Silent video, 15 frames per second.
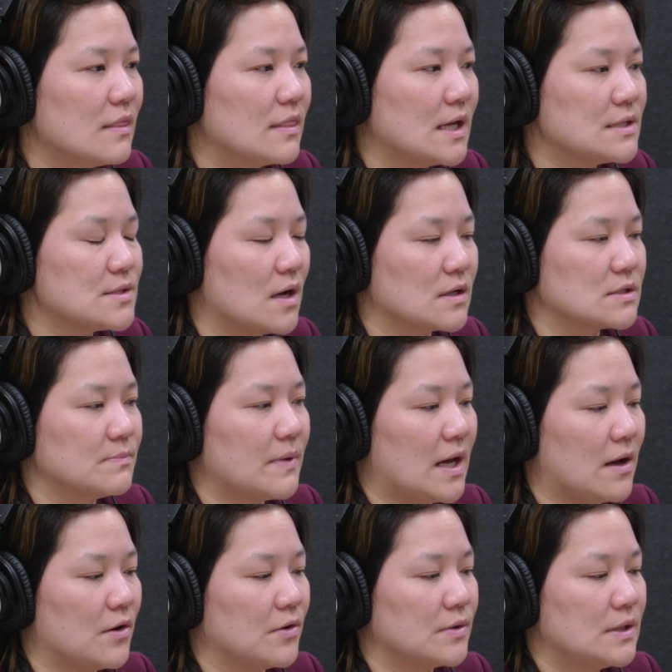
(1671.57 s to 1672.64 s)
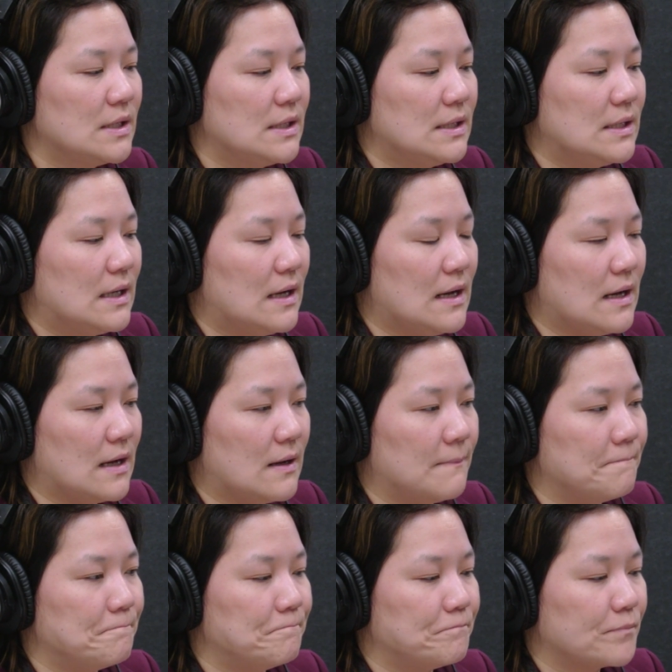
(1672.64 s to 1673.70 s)
They talked about
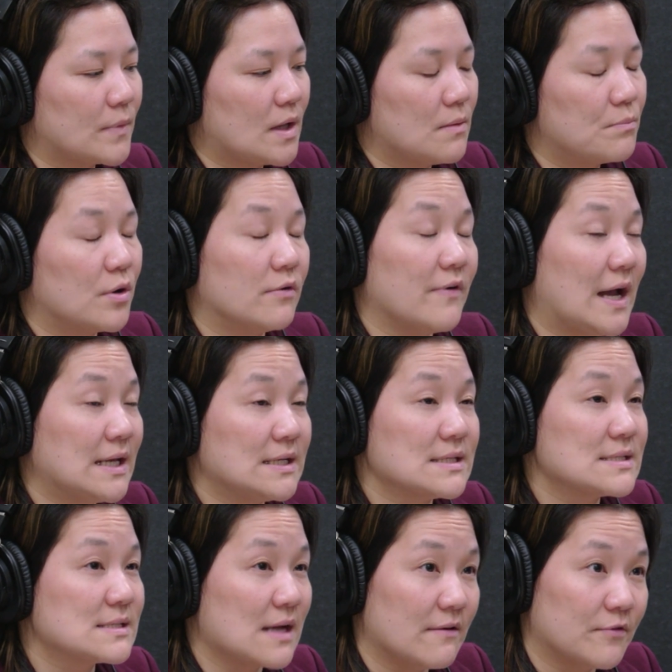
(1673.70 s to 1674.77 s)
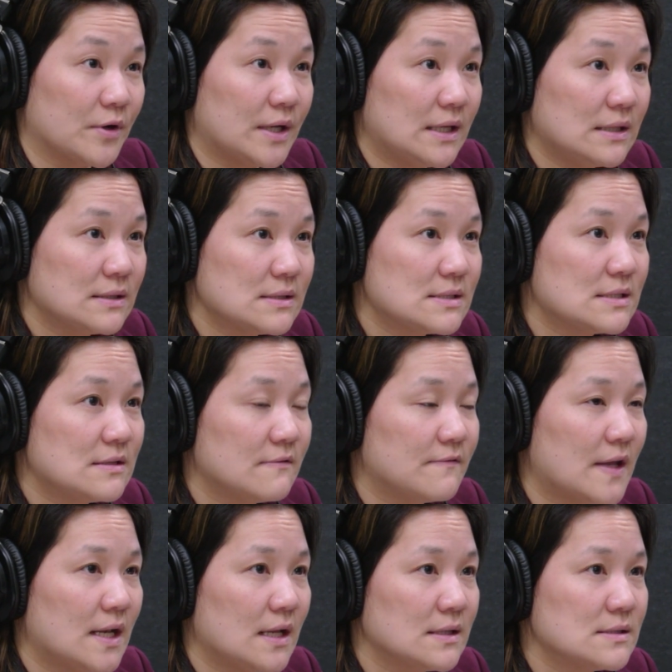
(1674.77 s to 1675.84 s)
providing discovery to
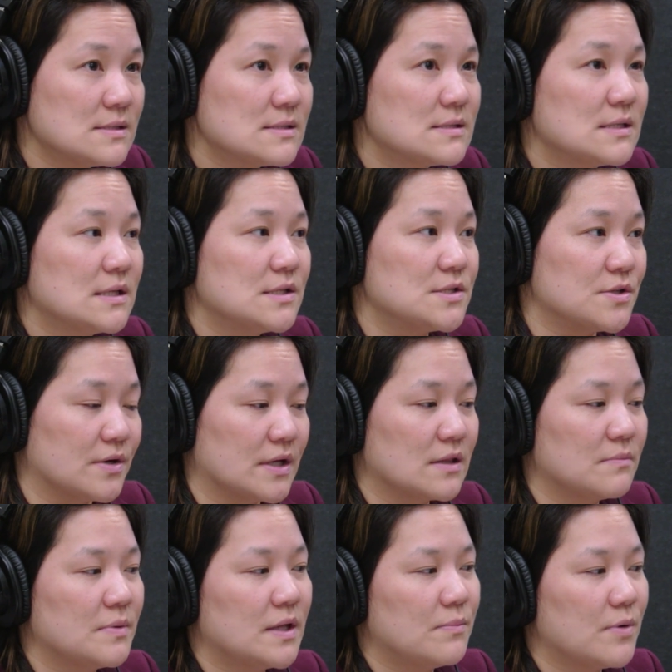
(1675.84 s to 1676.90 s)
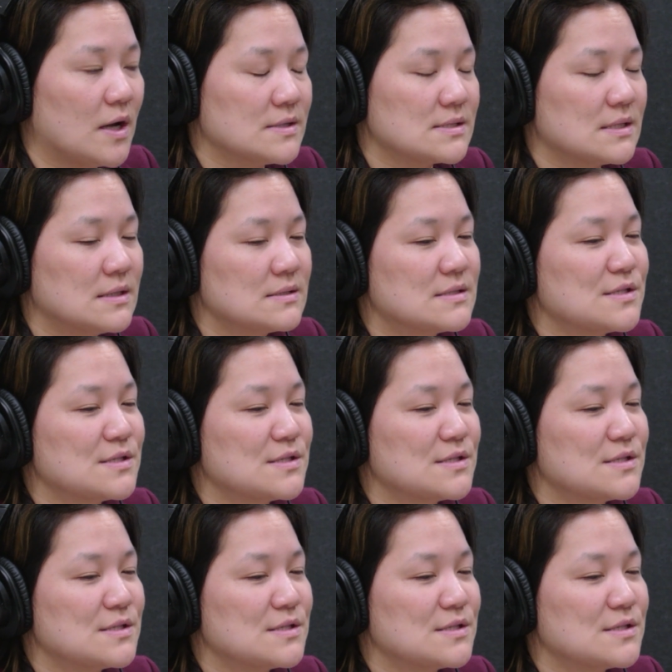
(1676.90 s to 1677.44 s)
defendants during the plea process.